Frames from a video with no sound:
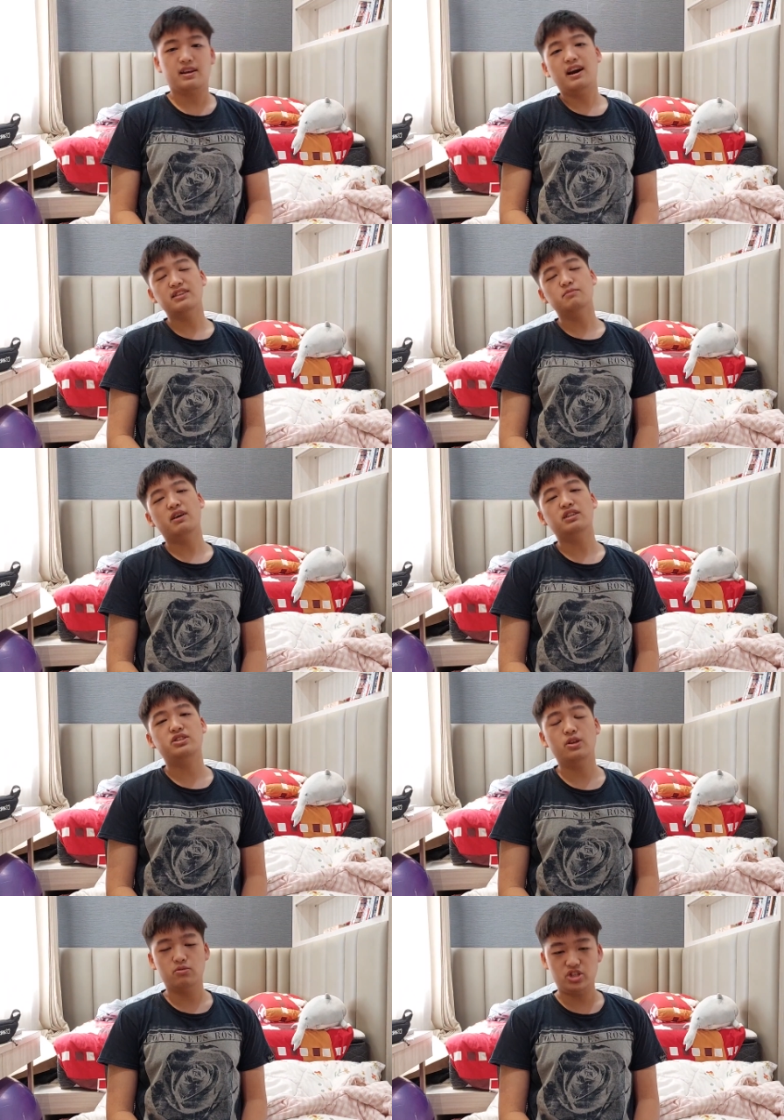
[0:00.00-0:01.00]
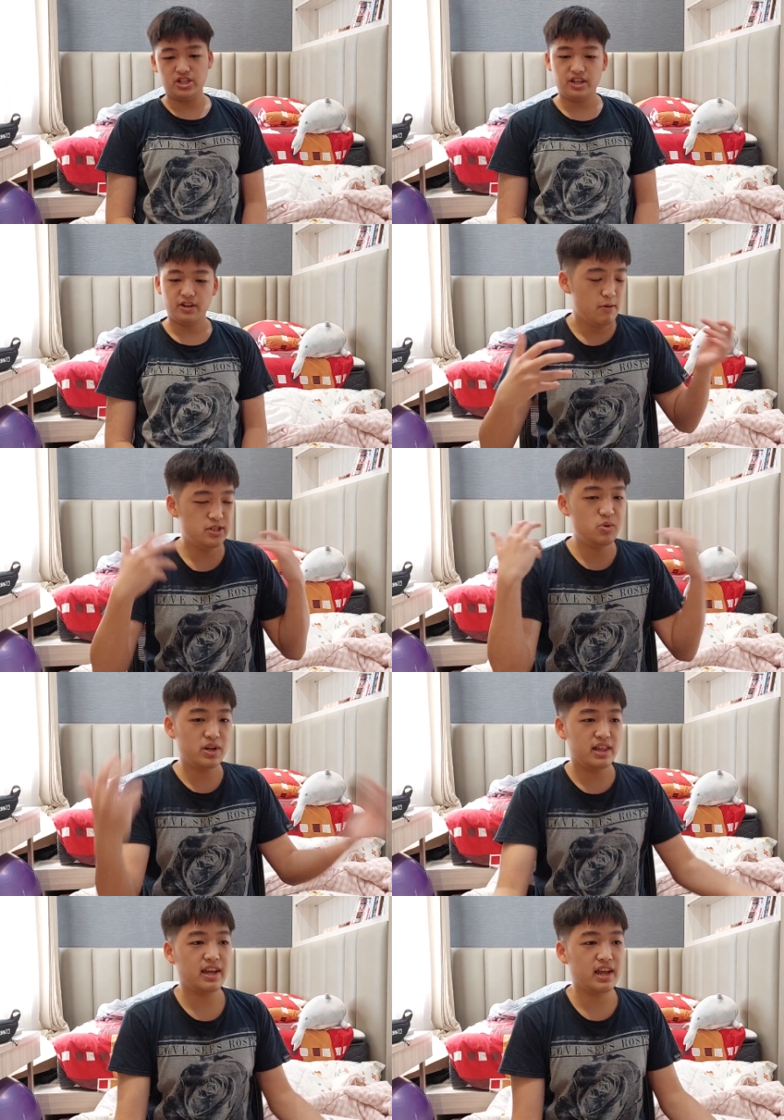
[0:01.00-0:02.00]
Kazuma Jinochi. He was the one
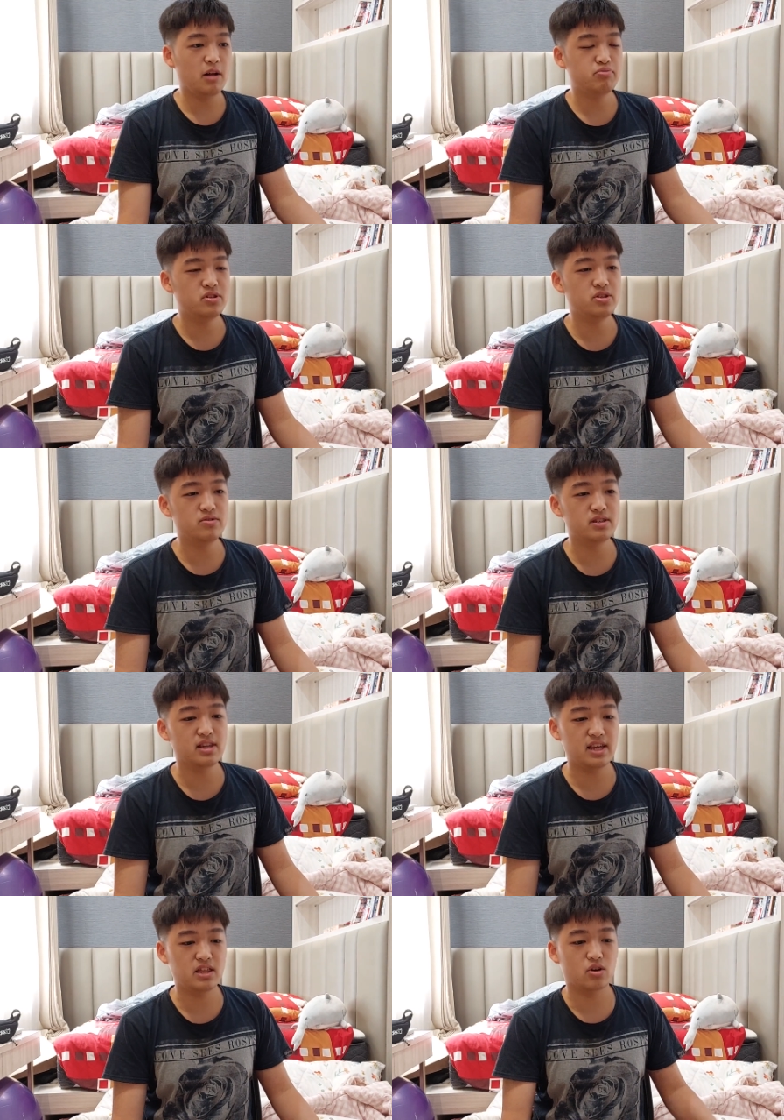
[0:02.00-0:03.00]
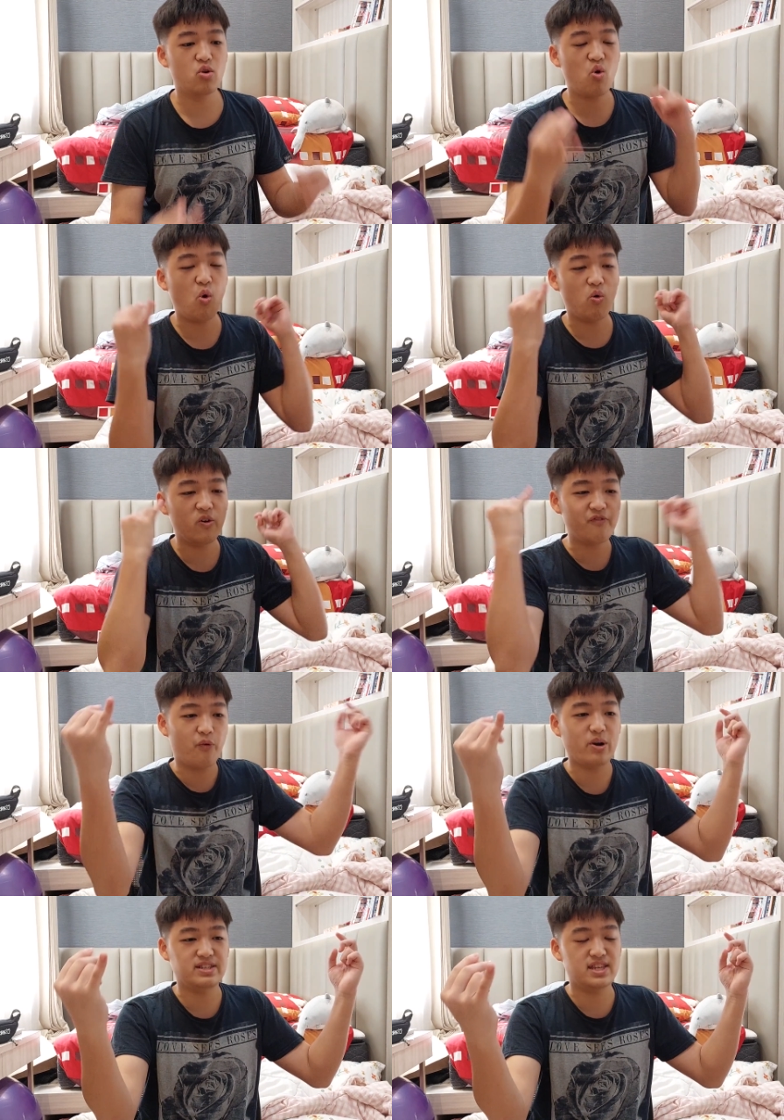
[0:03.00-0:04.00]
that helped produce the choral
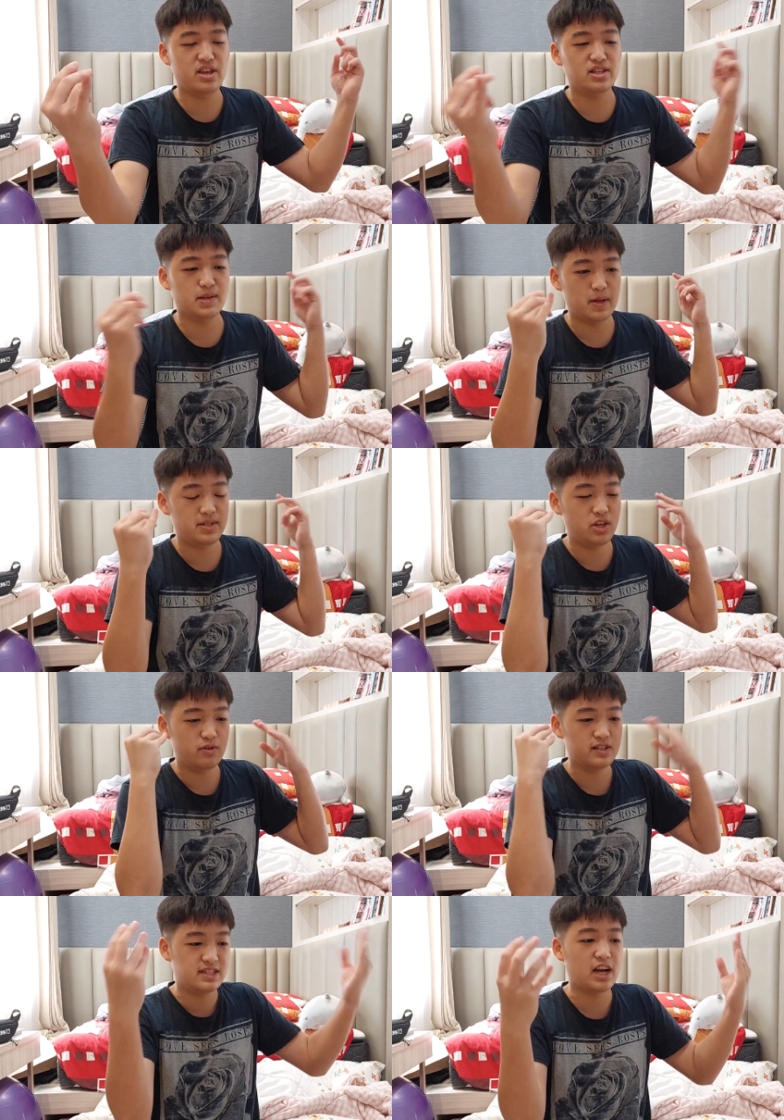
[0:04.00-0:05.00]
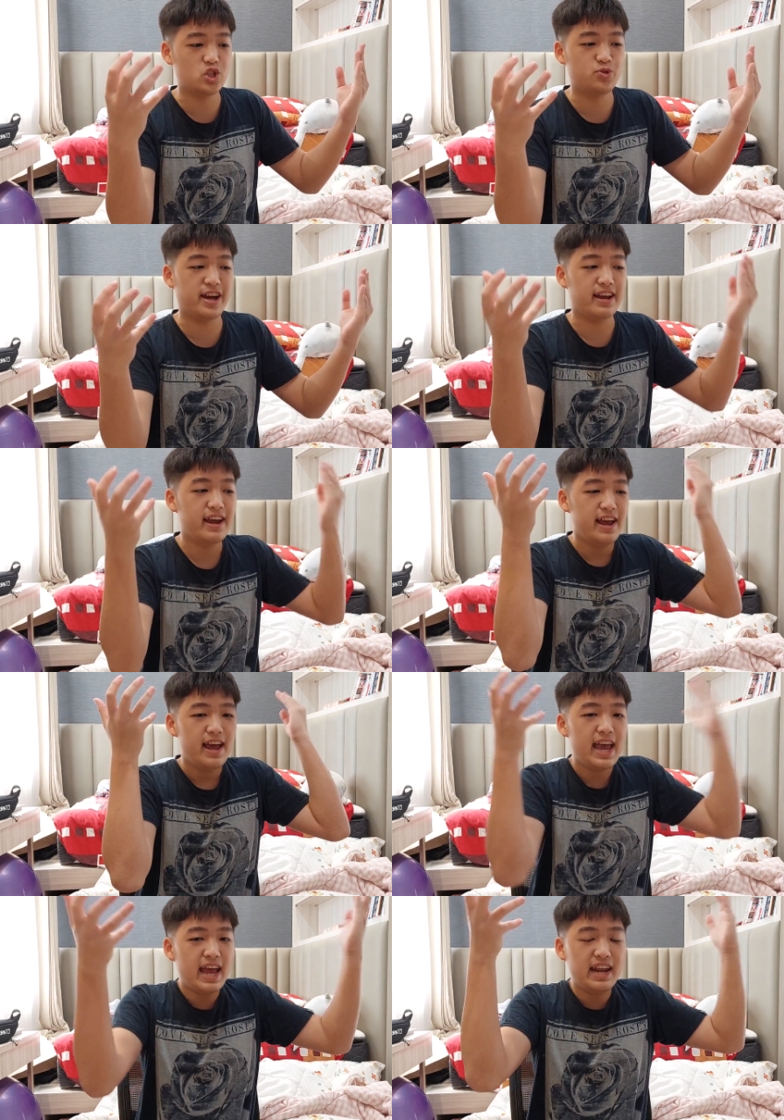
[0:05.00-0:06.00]
voices that you sometimes hear in the soundtrack,
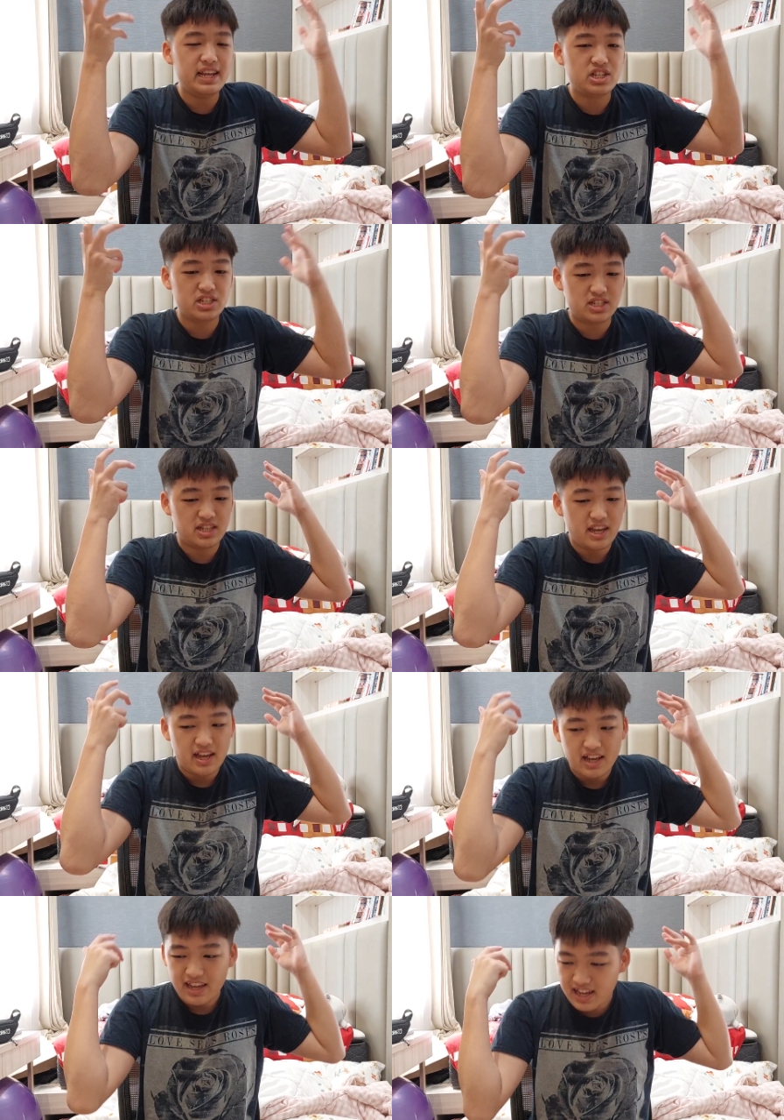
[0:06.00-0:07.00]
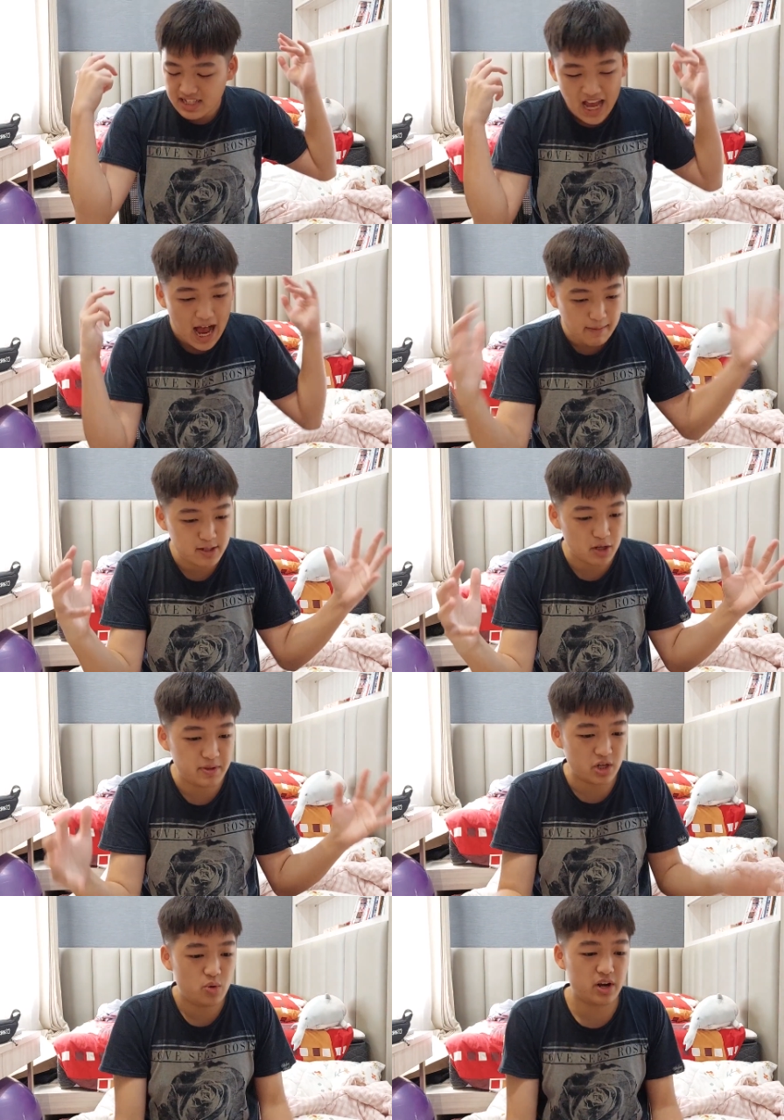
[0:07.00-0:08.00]
and it's
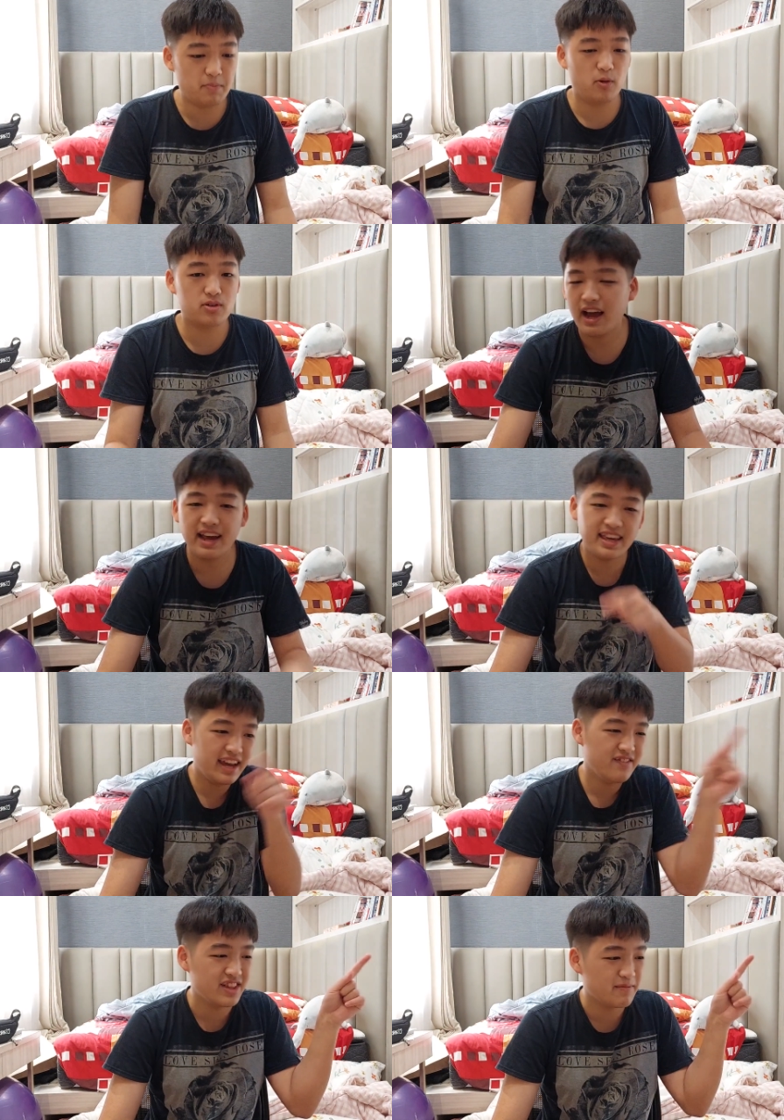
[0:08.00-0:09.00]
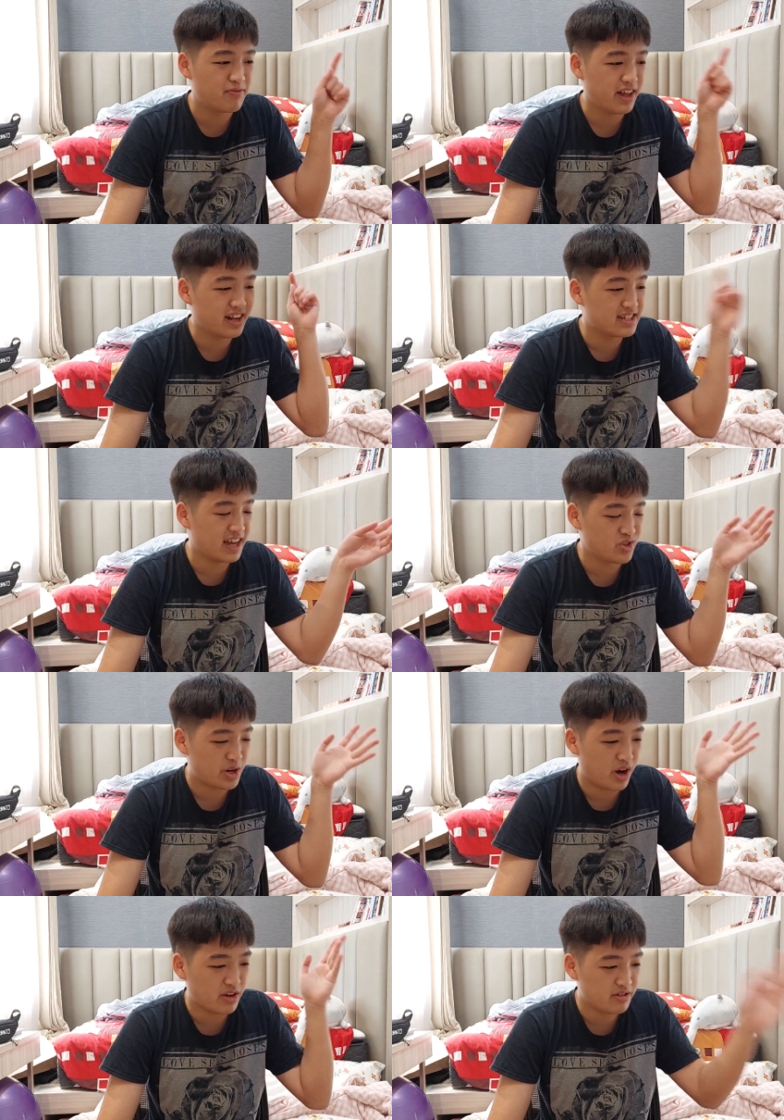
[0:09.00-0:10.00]
absolutely incredible. I can't really play the
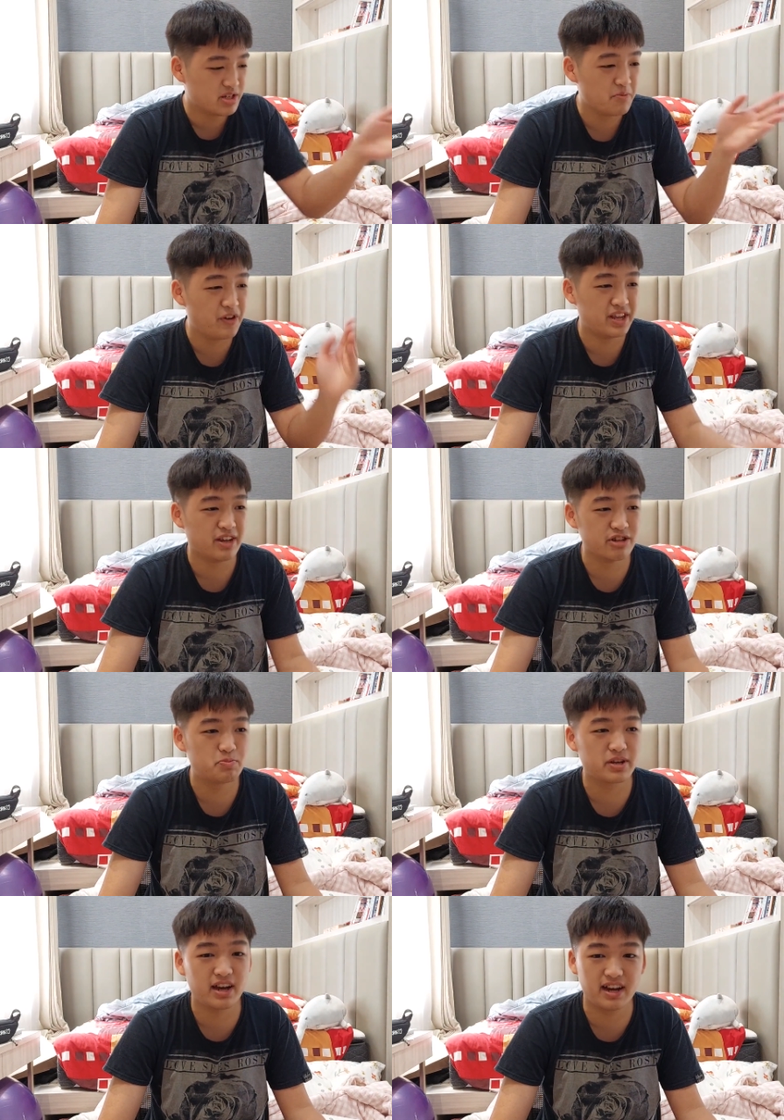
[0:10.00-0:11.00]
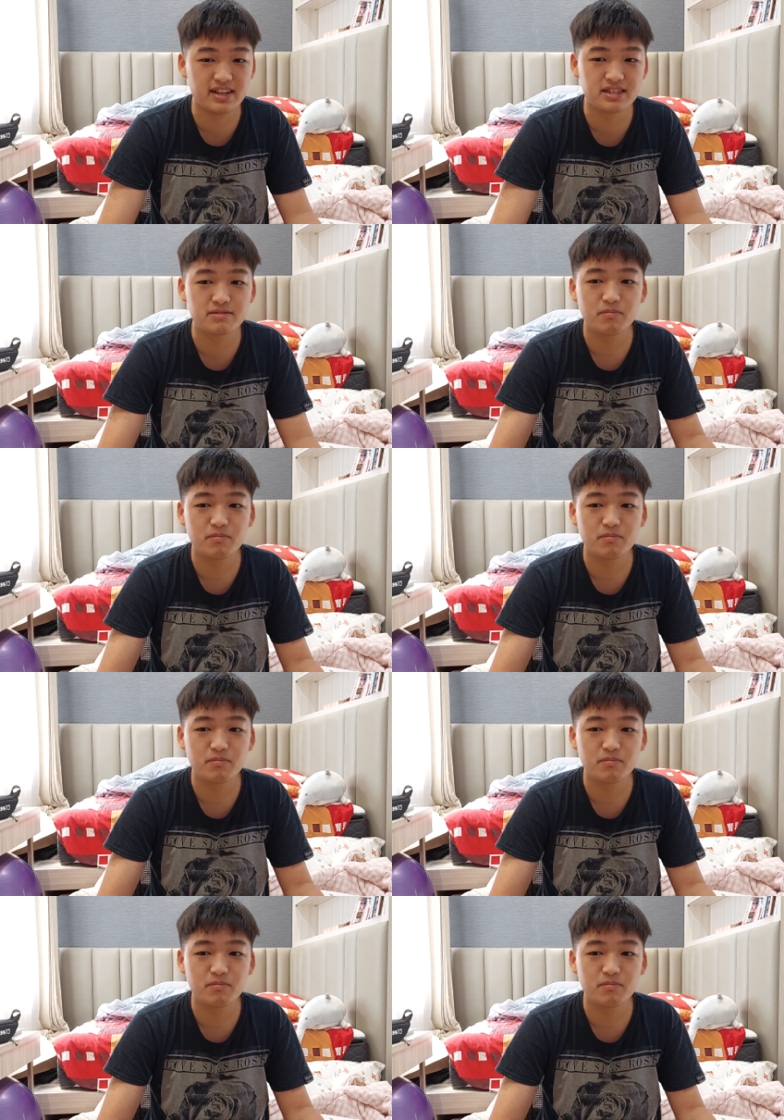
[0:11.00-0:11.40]
soundtrack on YouTube videos because